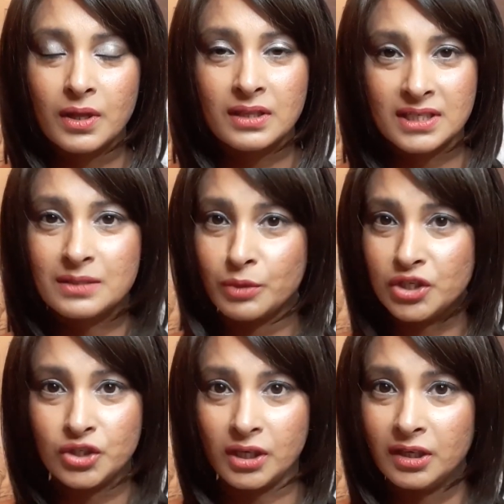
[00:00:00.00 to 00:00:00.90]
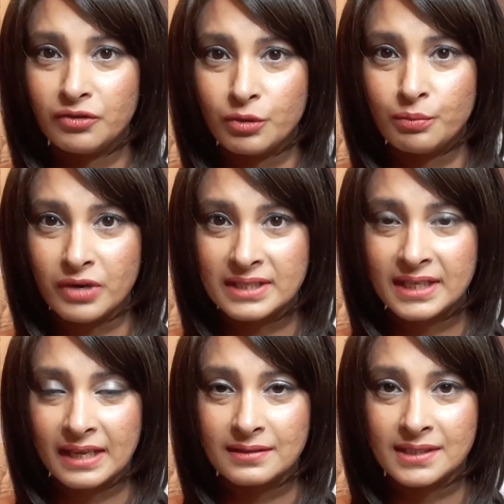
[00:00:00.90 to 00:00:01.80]
this is my journey through breast
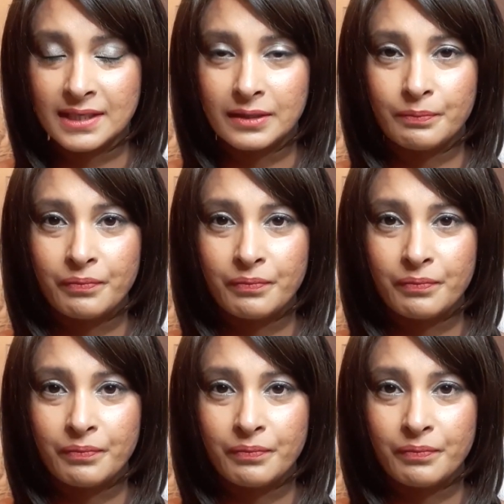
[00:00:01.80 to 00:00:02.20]
cancer.